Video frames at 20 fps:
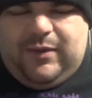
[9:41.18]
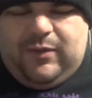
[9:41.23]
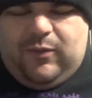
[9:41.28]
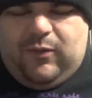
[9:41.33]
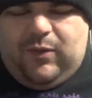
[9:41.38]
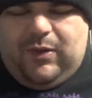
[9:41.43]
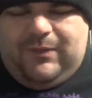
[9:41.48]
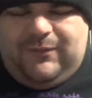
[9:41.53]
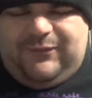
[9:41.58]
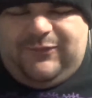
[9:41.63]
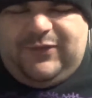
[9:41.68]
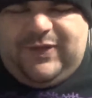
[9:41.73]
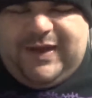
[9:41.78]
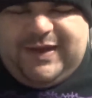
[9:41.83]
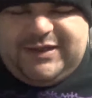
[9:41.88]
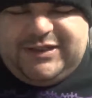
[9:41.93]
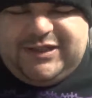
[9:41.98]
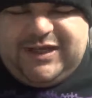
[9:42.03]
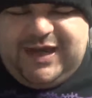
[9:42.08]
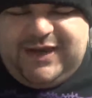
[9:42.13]
Warm
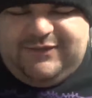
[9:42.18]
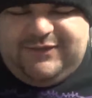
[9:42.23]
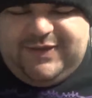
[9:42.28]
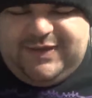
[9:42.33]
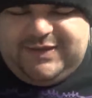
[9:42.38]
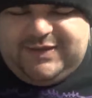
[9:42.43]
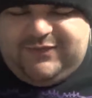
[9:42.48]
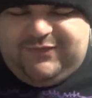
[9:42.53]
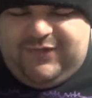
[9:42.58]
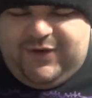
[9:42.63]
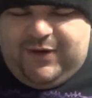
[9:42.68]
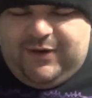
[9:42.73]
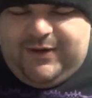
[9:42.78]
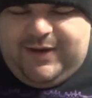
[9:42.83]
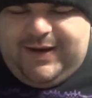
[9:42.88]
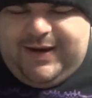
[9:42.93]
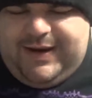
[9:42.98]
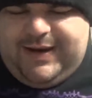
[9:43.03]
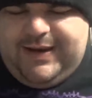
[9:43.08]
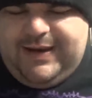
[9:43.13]
Flesh have this
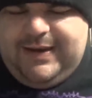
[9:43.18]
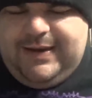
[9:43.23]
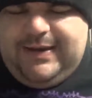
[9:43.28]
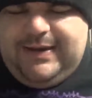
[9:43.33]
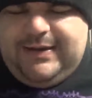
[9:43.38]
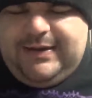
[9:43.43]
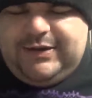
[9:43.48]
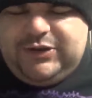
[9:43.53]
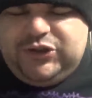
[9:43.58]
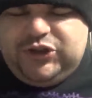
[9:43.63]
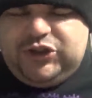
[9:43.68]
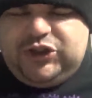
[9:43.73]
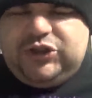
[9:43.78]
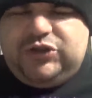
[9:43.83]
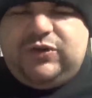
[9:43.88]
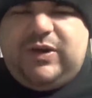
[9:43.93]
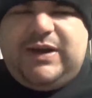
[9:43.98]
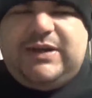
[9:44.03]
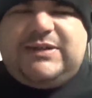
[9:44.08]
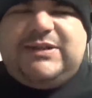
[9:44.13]
very
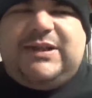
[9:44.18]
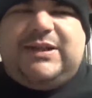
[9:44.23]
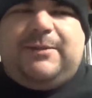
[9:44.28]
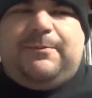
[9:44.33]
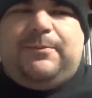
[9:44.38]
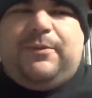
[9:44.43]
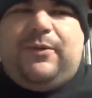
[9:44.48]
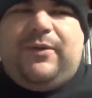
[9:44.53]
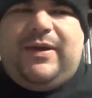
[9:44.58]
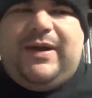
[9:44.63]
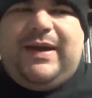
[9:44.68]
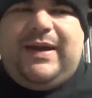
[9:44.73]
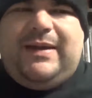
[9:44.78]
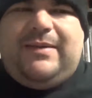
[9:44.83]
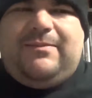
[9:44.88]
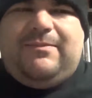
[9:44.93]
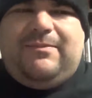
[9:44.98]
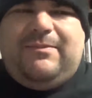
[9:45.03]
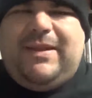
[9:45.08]
straight to the point,